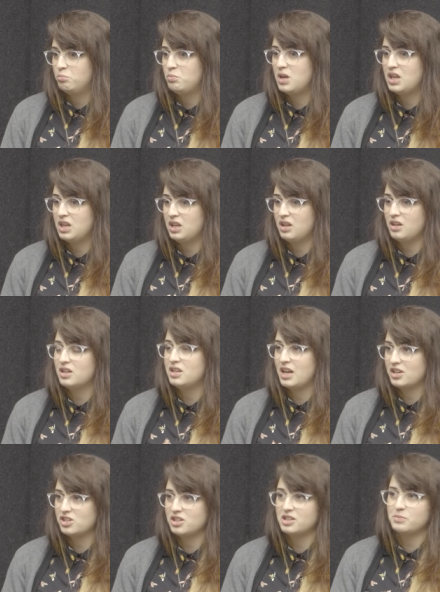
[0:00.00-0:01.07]
making
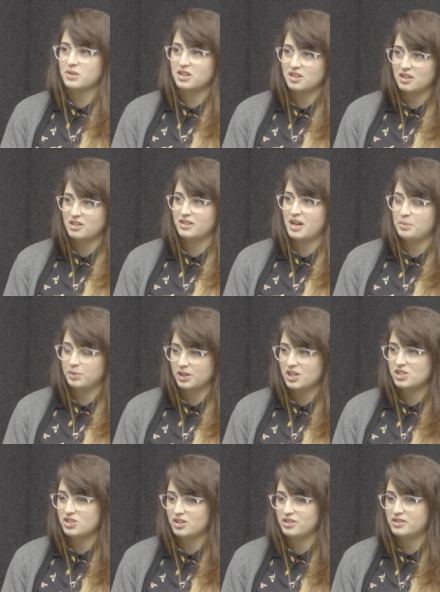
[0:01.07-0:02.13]
connections, making
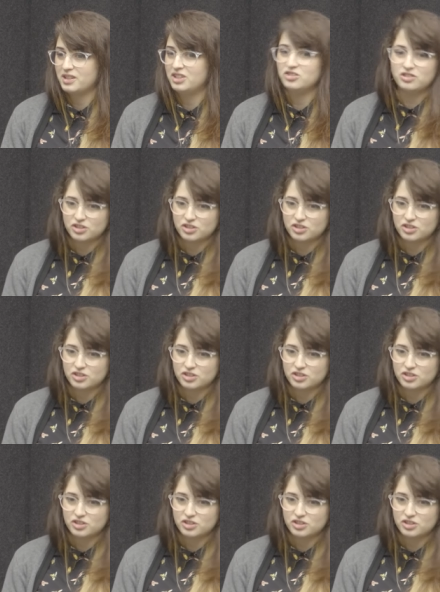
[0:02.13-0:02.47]
collaborations.